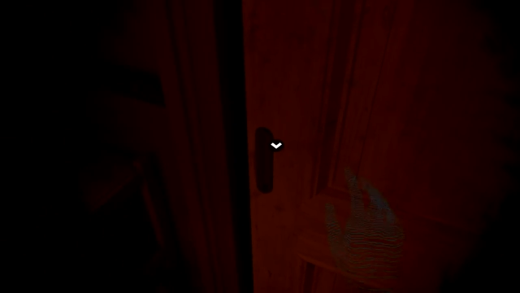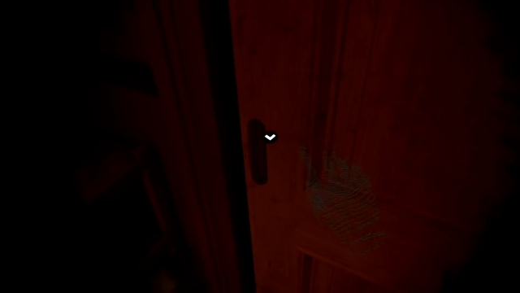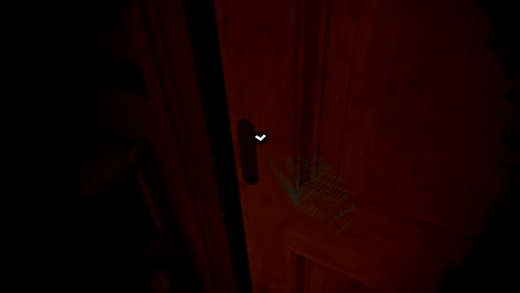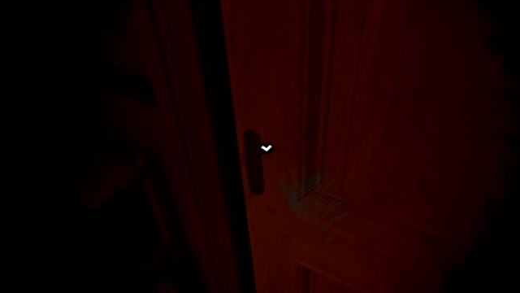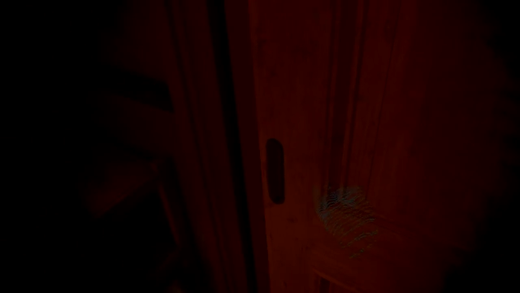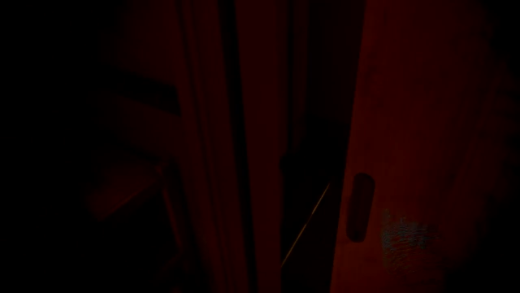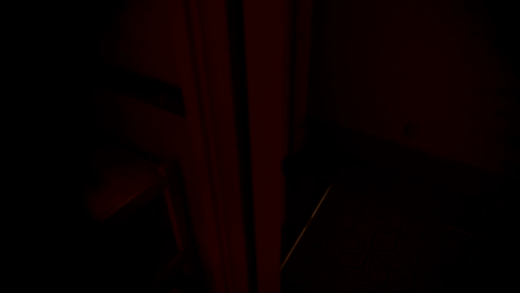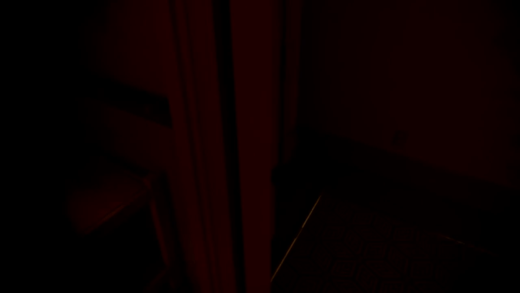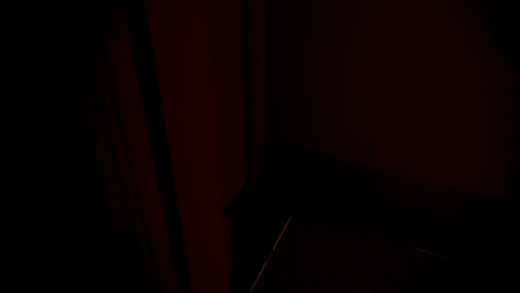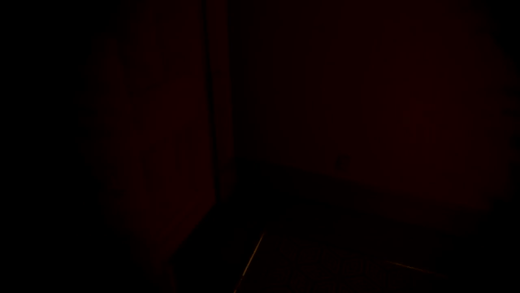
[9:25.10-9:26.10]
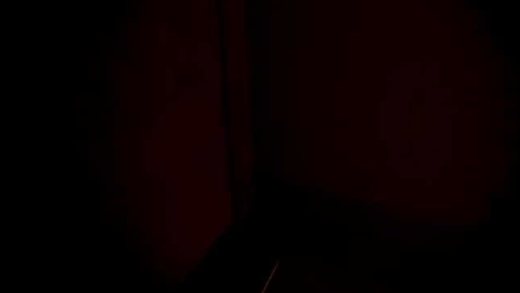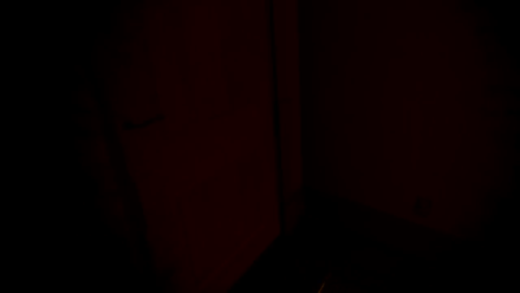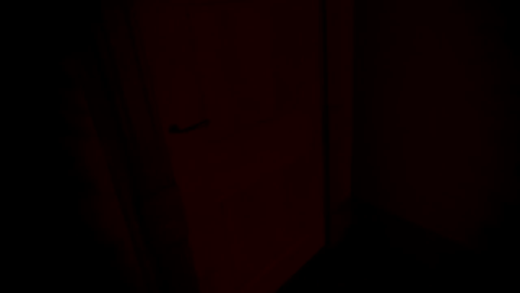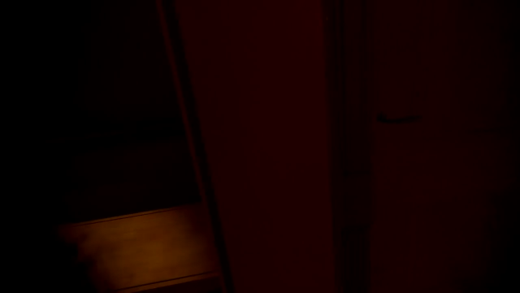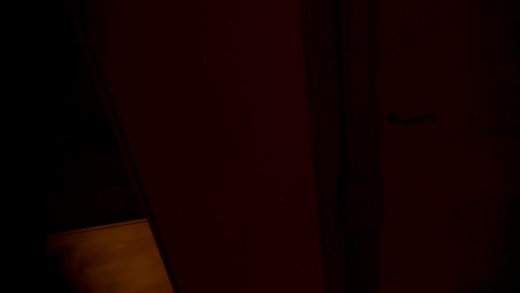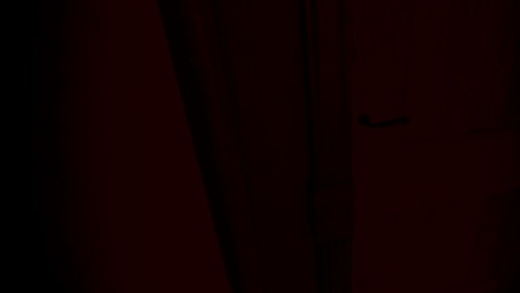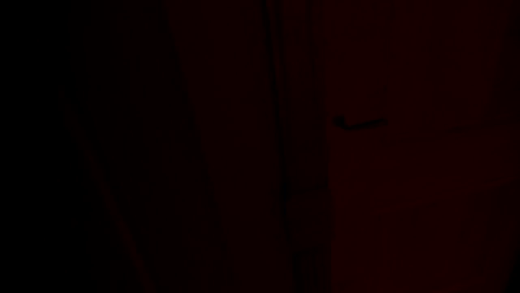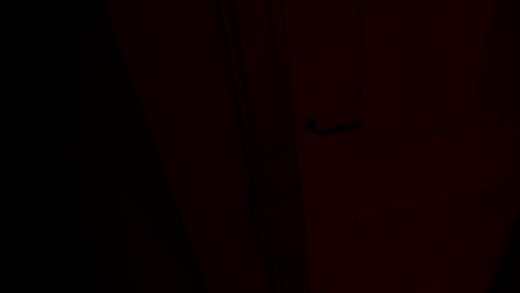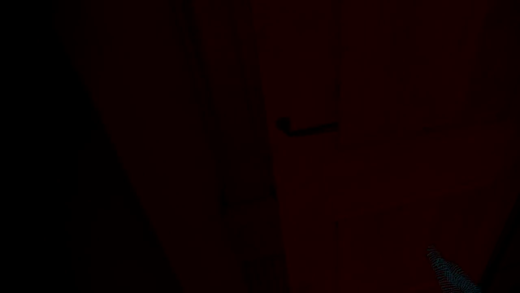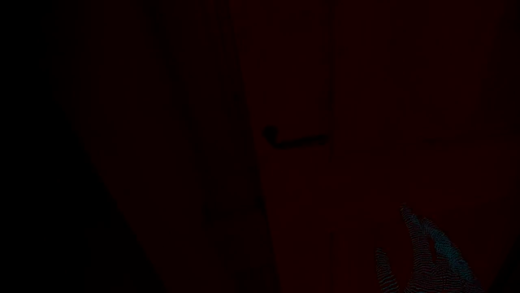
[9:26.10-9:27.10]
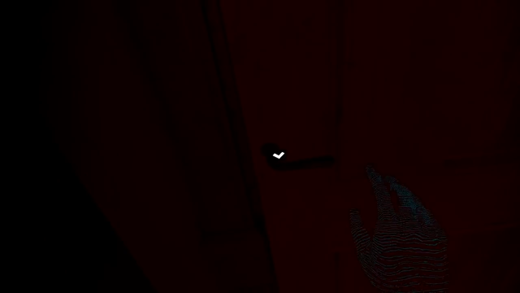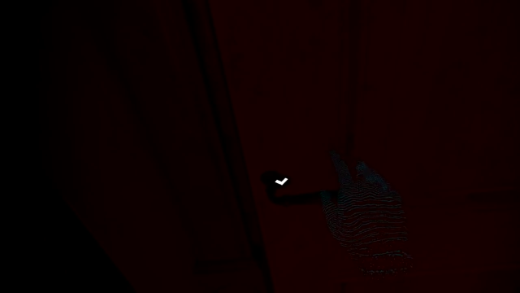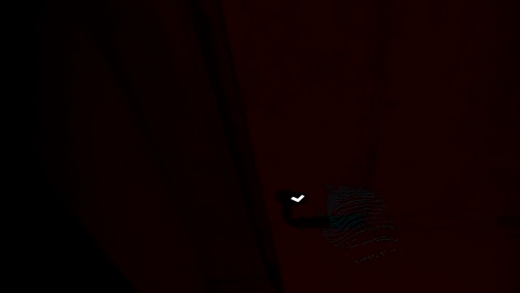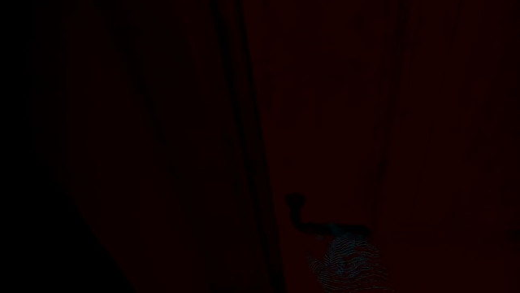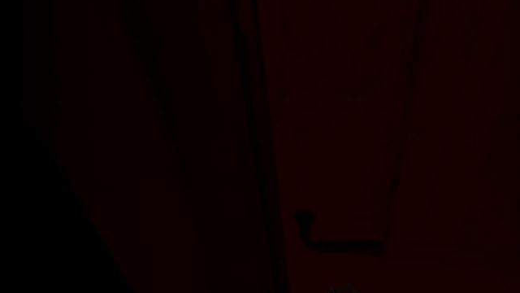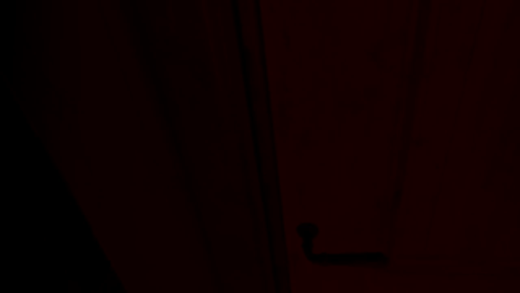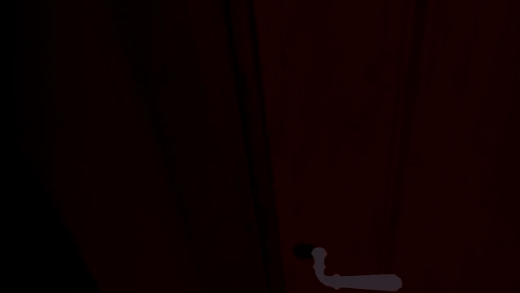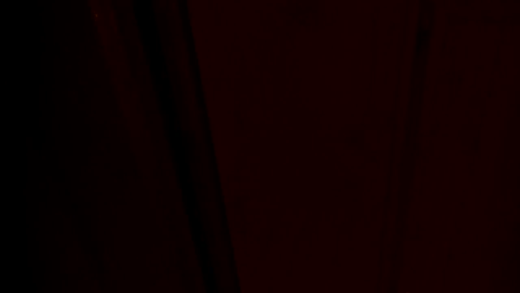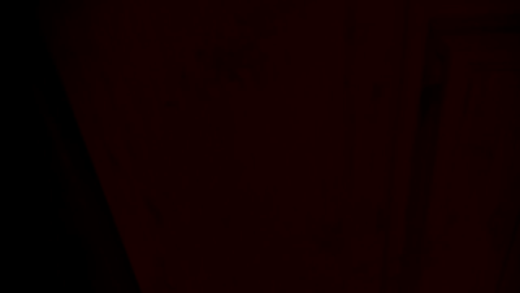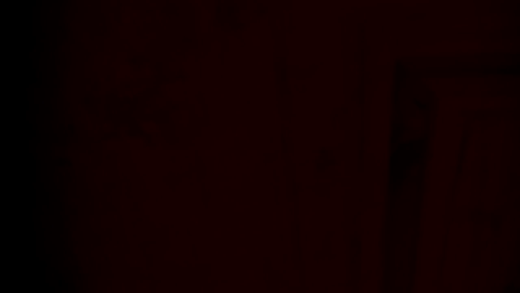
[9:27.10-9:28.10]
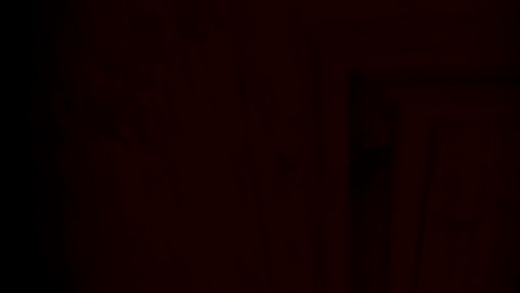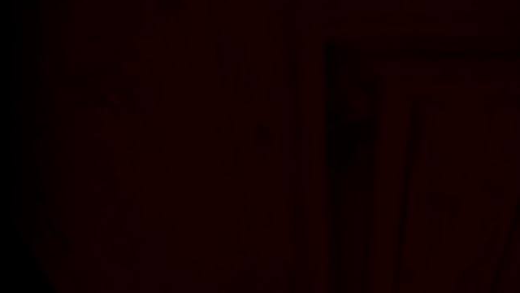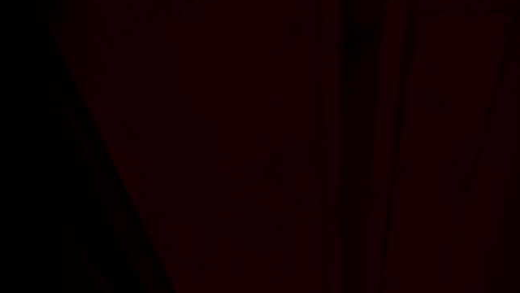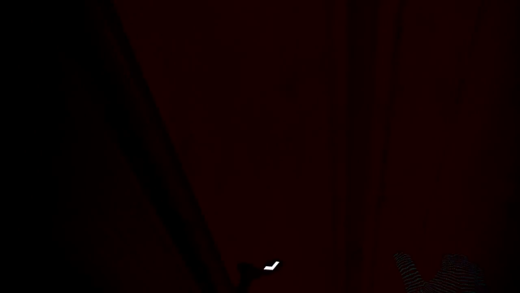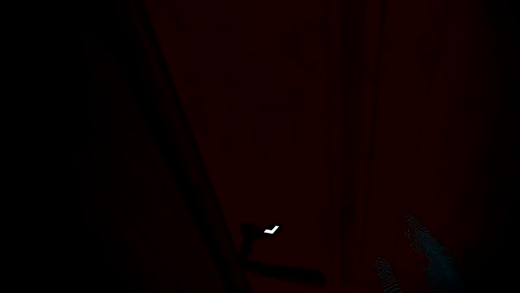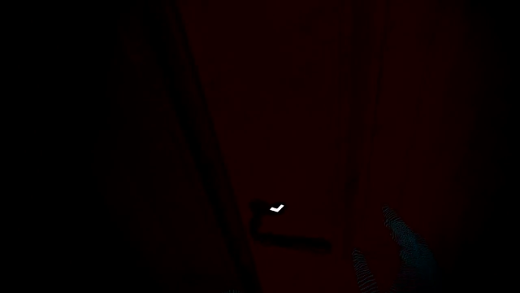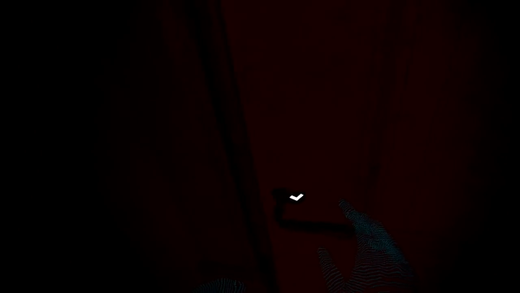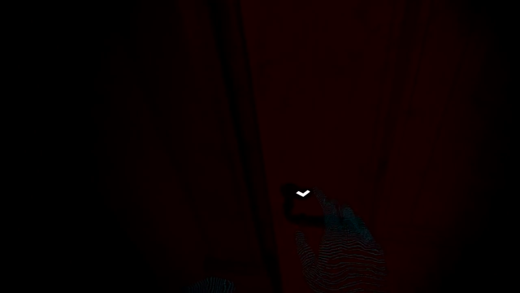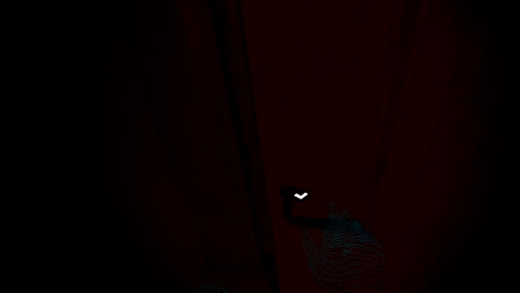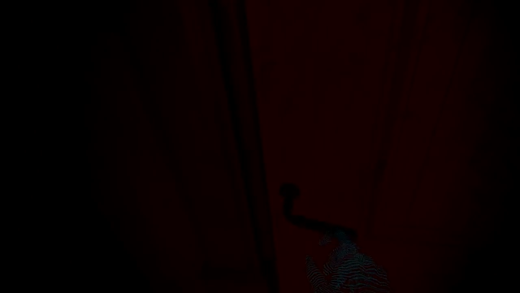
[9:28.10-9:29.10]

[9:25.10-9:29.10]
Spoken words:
(no speaker visible)